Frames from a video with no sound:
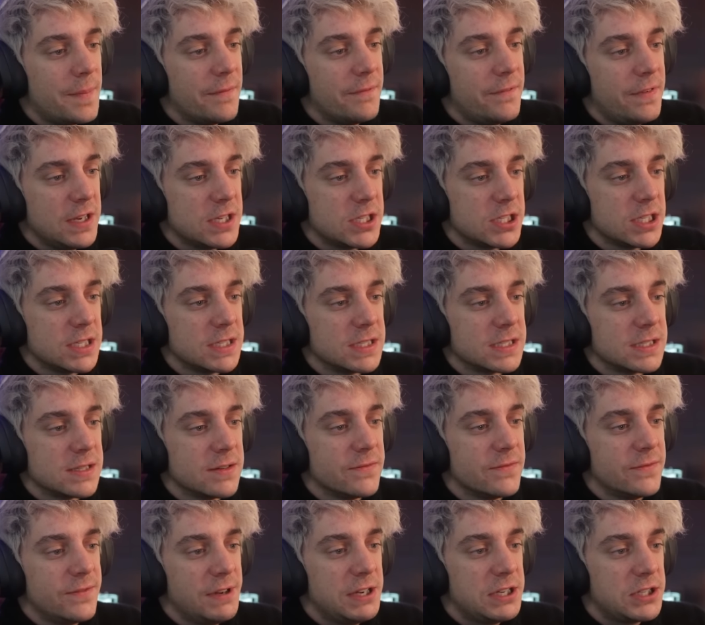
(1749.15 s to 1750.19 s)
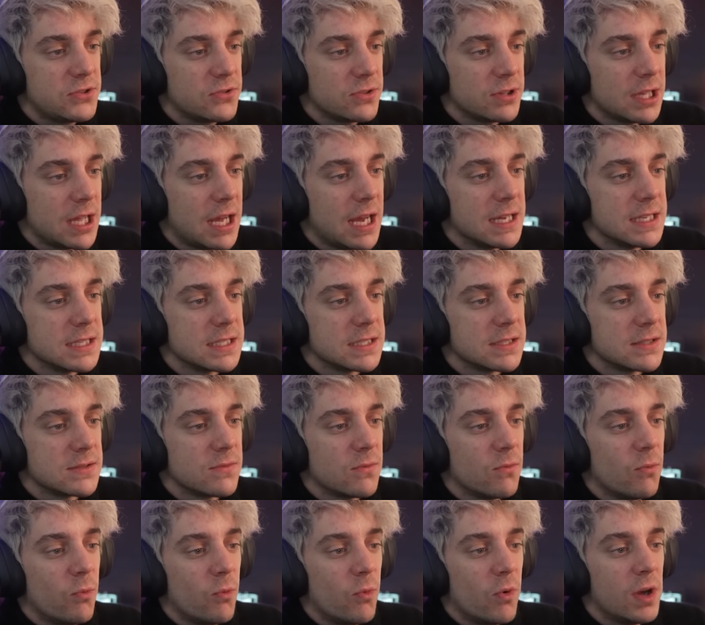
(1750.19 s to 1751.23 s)
Vision to visualize
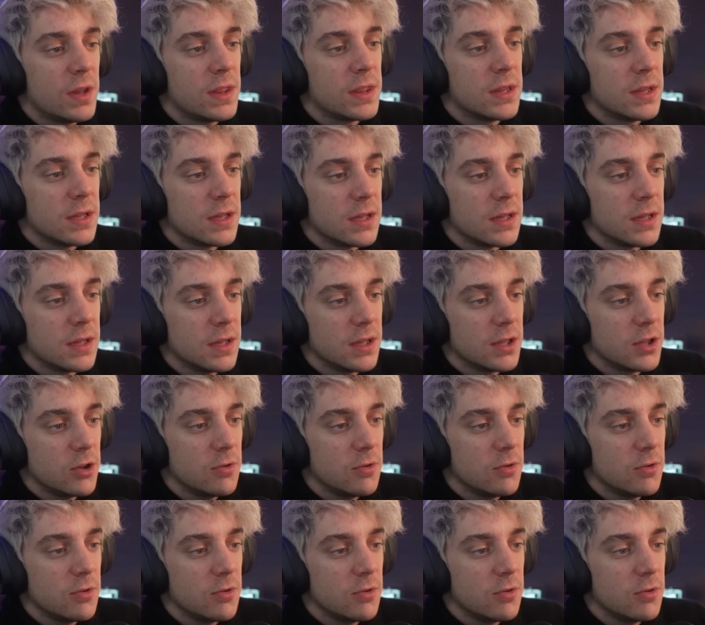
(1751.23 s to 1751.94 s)
what the